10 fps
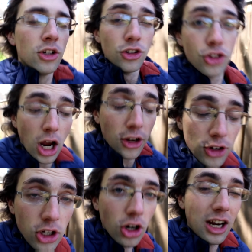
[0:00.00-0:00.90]

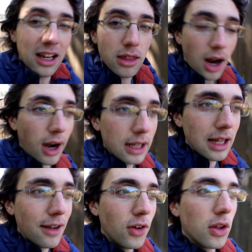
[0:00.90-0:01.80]
judging your anxiety
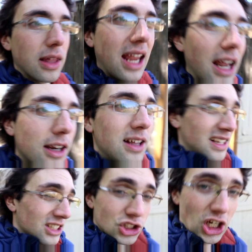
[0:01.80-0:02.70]
levels and
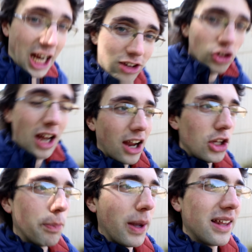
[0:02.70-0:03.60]
changing how
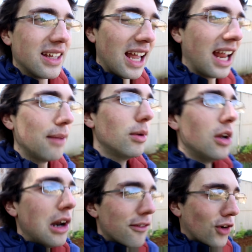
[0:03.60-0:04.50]
you play the game
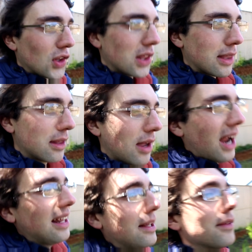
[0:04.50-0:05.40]
for those
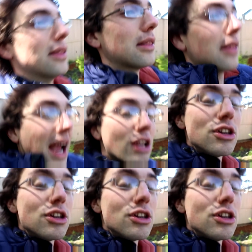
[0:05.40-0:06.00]
anxiety levels. This is how you